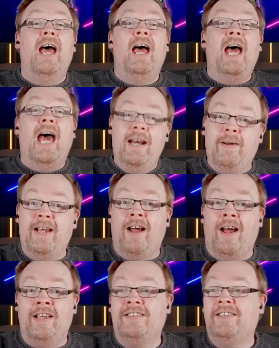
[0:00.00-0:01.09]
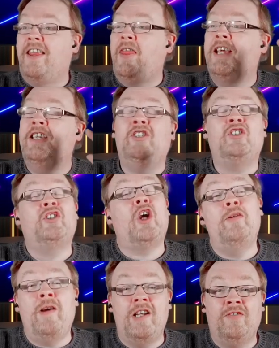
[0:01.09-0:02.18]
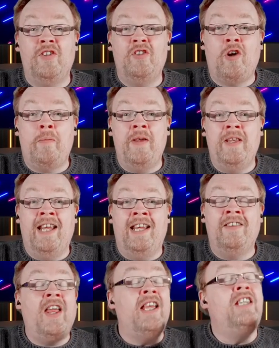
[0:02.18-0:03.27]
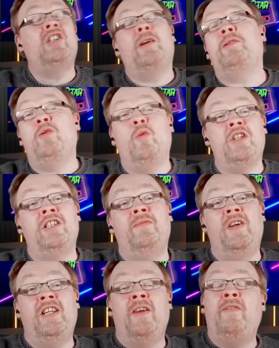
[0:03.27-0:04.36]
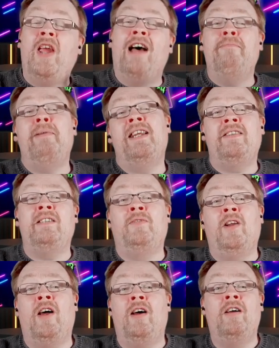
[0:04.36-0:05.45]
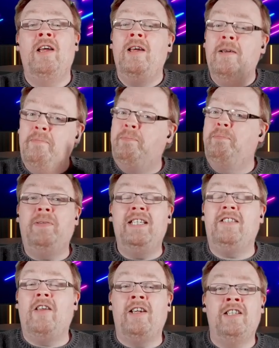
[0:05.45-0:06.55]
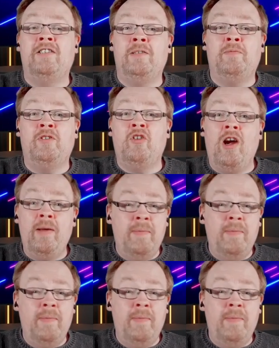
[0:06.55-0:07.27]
Anyway, guys, thank you so much for dropping in. Thank you so much for watching the video. If you have made it this far, please like and subscribe.